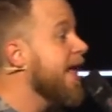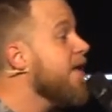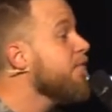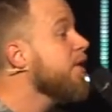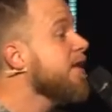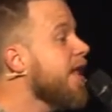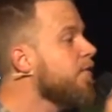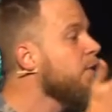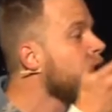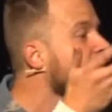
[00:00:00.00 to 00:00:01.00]
And every
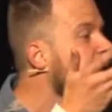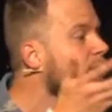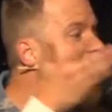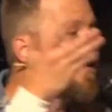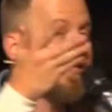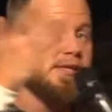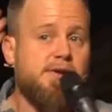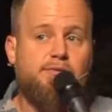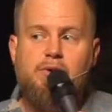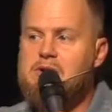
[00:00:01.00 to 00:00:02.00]
level, there is a
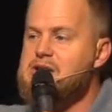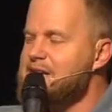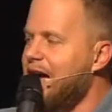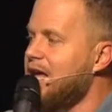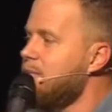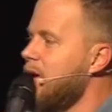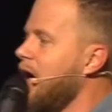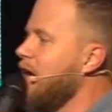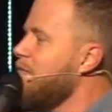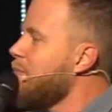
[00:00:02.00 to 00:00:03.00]
different type
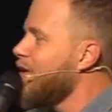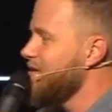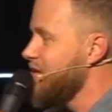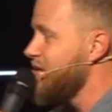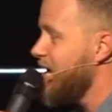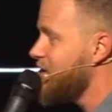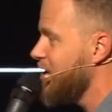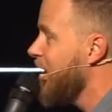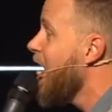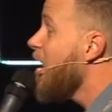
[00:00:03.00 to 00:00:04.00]
of
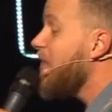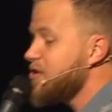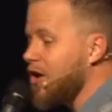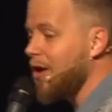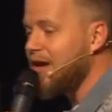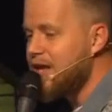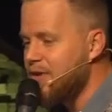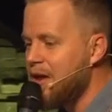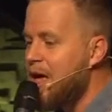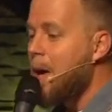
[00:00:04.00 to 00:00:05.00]
presentation. They start
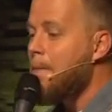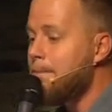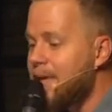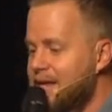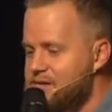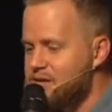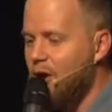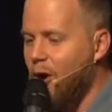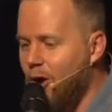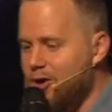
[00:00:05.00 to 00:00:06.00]
leaving mints
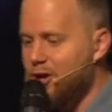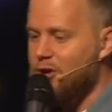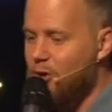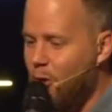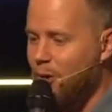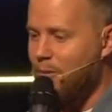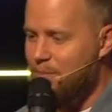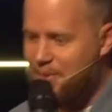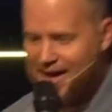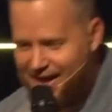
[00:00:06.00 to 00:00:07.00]
on your
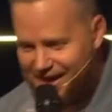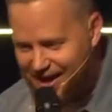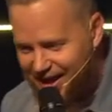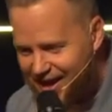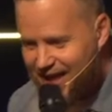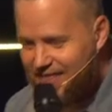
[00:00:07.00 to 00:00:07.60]
bed.